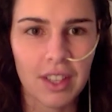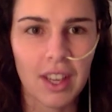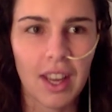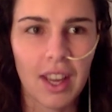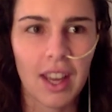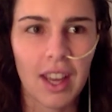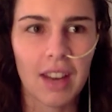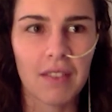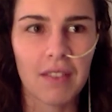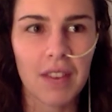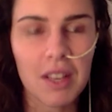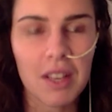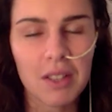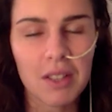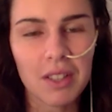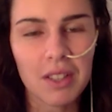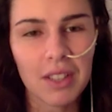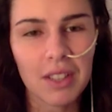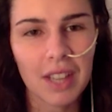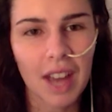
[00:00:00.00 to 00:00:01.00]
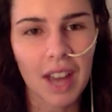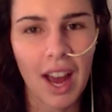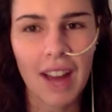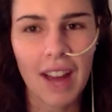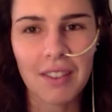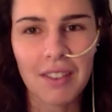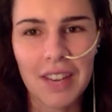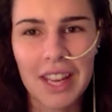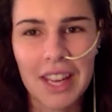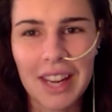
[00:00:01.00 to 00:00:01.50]
And eventually I
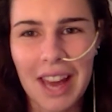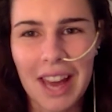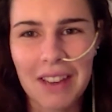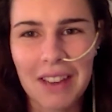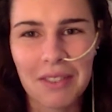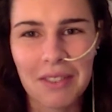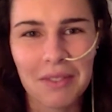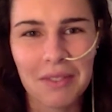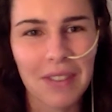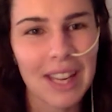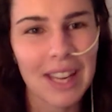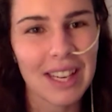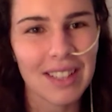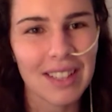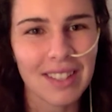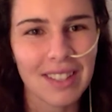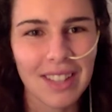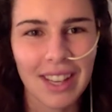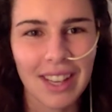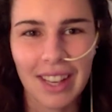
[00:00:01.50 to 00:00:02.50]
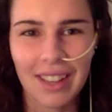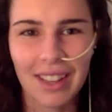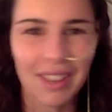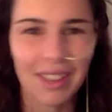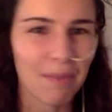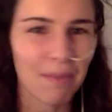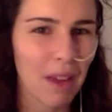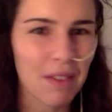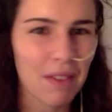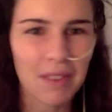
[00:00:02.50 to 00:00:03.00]
ran out of veins. Like
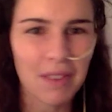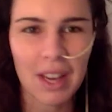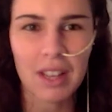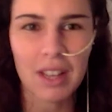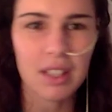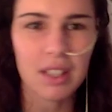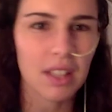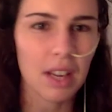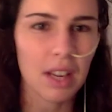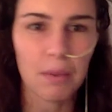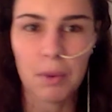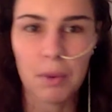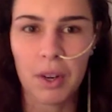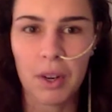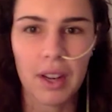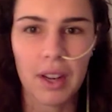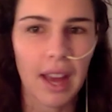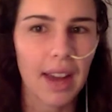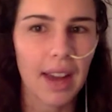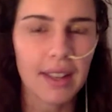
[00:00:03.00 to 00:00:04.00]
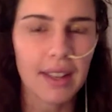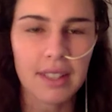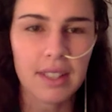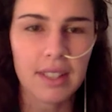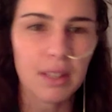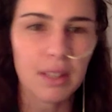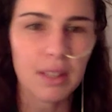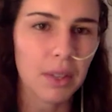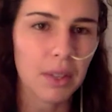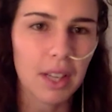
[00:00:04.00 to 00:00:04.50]
my veins, they weren't
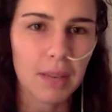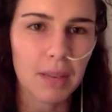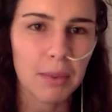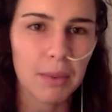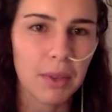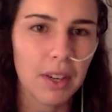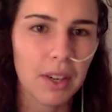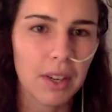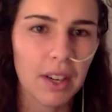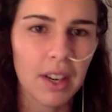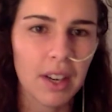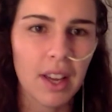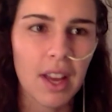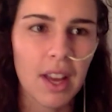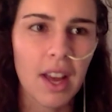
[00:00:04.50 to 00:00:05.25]
accessible anymore.